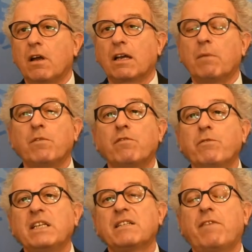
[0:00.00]
a couple of
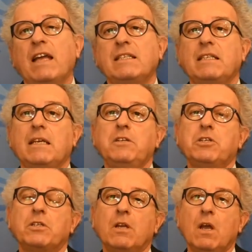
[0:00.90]
weeks of
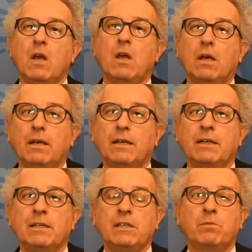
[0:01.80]
hesitation,
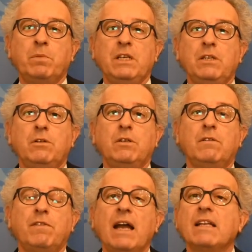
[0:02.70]
the European
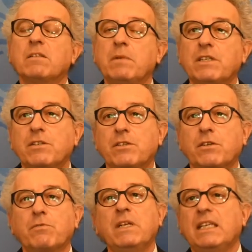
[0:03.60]
Union finance ministers
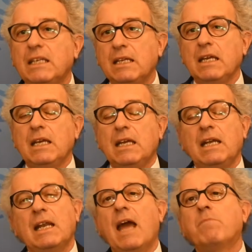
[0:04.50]
agreed
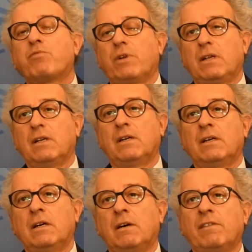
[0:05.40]
in April
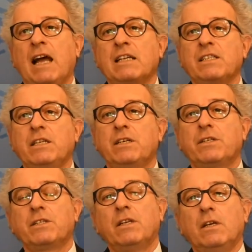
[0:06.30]
of last
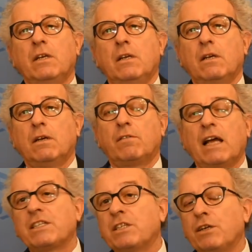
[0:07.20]
year,
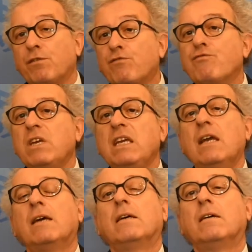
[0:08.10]

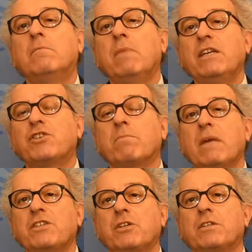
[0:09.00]
three major
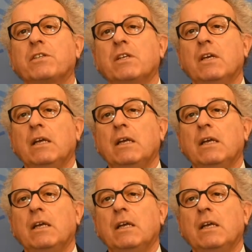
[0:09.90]
measures,